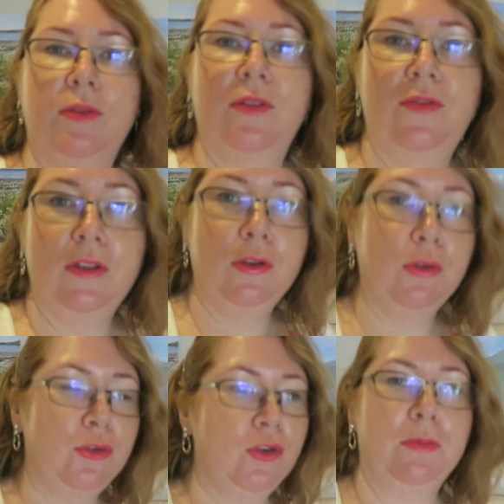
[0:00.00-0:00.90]
Oh, the fun
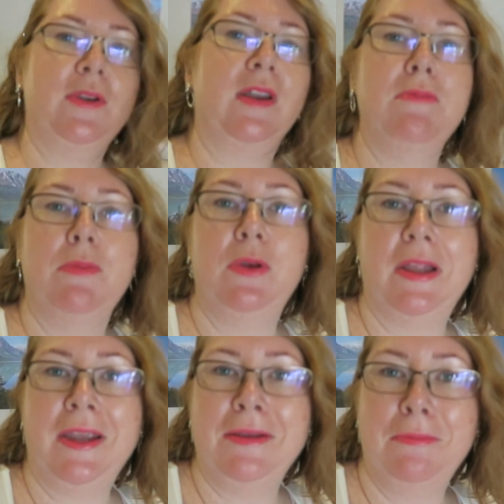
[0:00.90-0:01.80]
little trip down memory
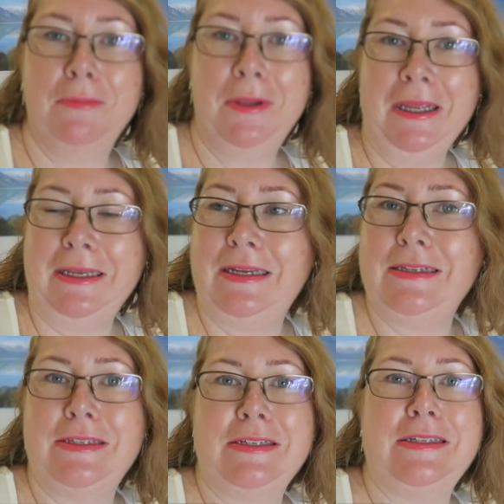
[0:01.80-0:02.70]
lane, playing
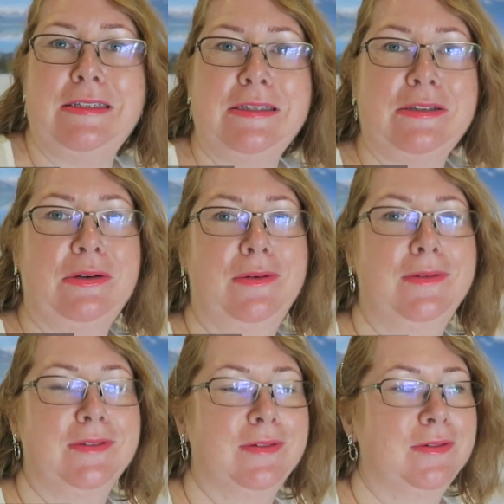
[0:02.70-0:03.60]
Guess the Disney
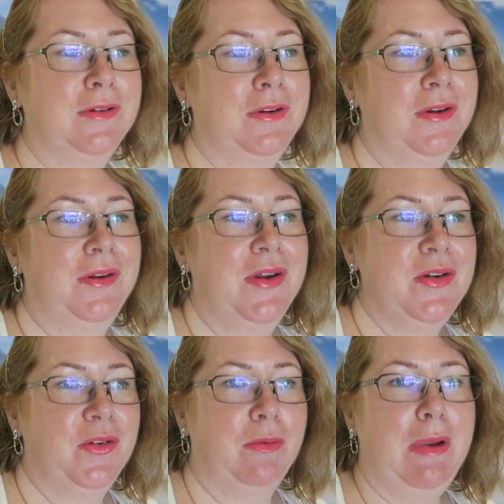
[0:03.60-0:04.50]
Songs and
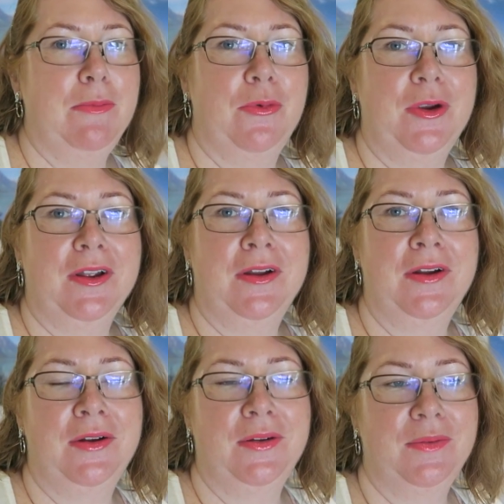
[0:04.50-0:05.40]
remembering...
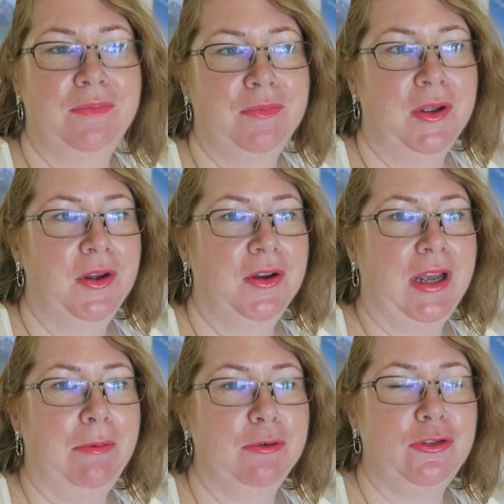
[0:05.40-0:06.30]
A
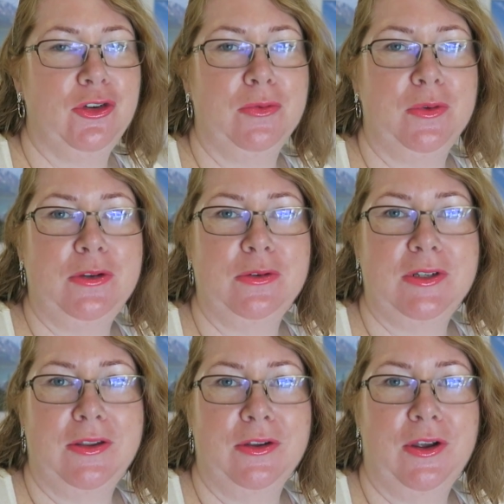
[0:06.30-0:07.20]
couple of trips we took
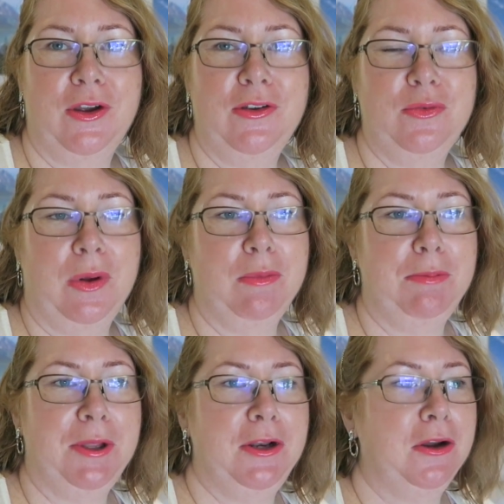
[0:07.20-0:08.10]
down the coast. One we
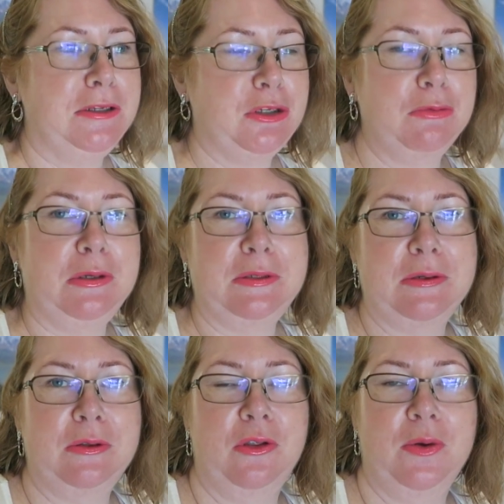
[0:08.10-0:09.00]
played High School
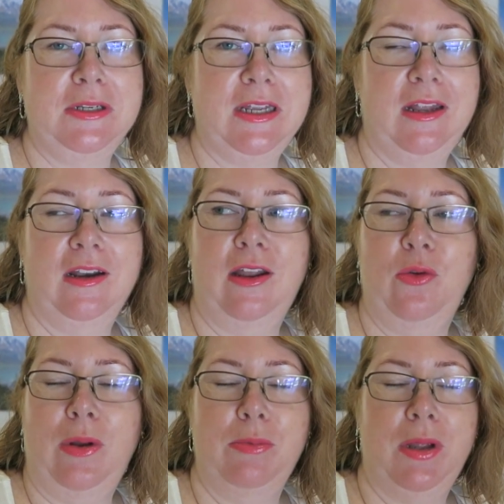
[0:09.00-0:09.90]
Musical all the way down.
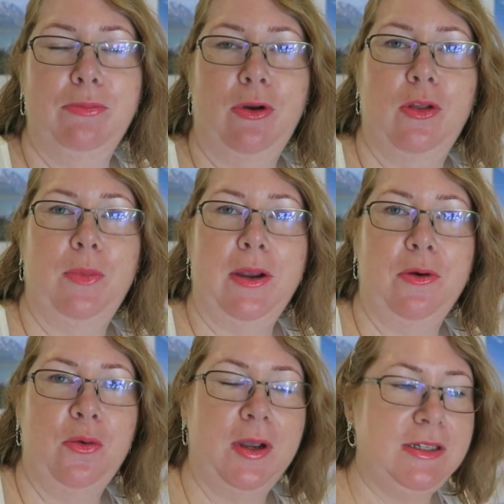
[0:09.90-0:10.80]
Another one we played Brother Bear
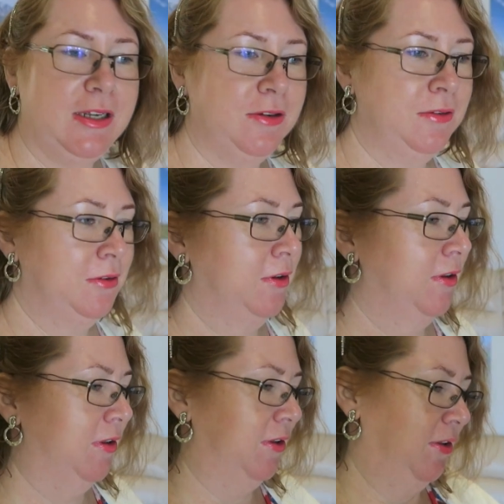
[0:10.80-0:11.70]
all the way down.
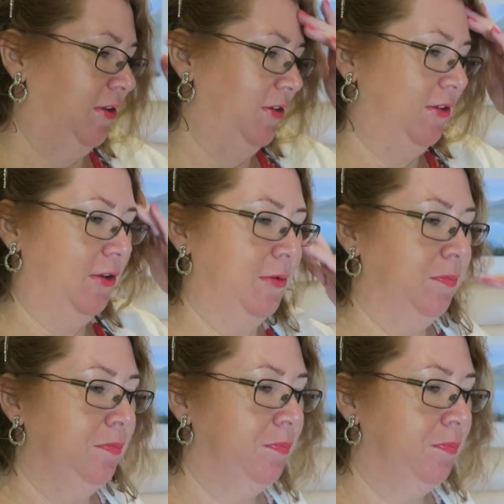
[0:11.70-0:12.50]
So,